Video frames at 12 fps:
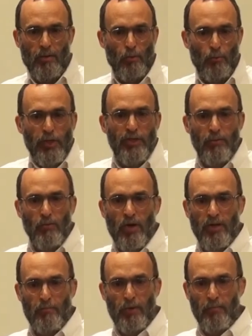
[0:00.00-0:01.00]
the reason
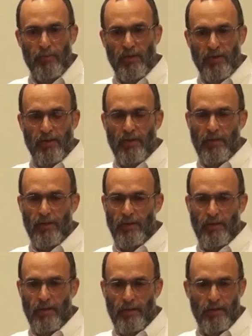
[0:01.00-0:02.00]
why the people in
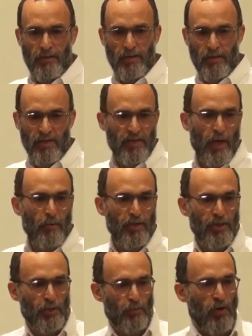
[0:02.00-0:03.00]
the
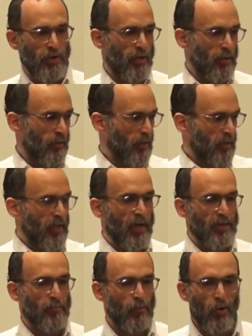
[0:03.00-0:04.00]
terrorists want to
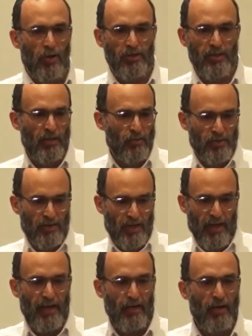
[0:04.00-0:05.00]
attack the mall is not because they
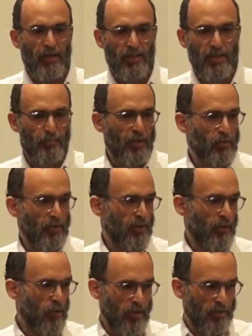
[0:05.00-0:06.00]
hate us, it's because
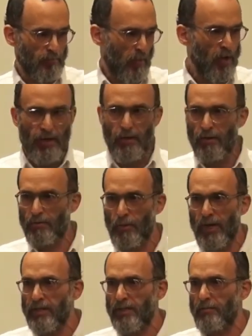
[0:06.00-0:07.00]
they want money or
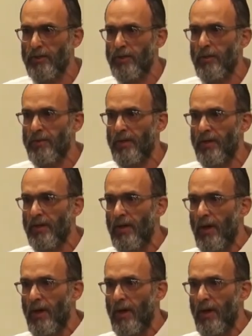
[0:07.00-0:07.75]
ransom or something.